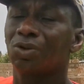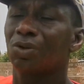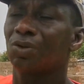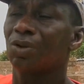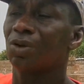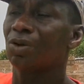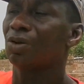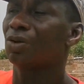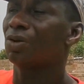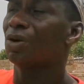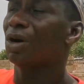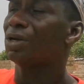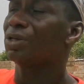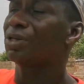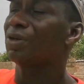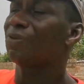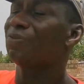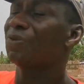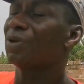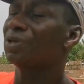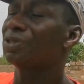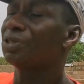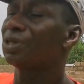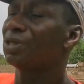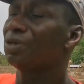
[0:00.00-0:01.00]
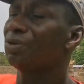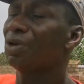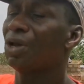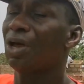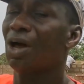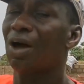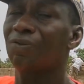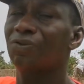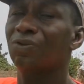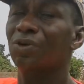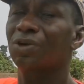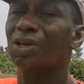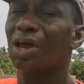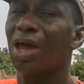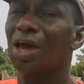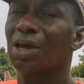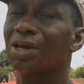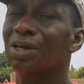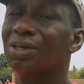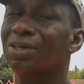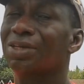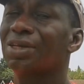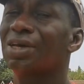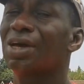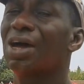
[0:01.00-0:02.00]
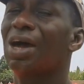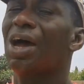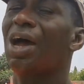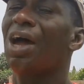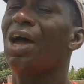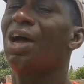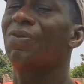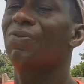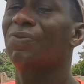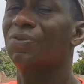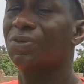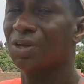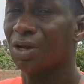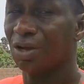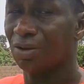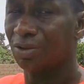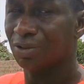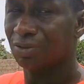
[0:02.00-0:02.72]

So the fencing will have to target after,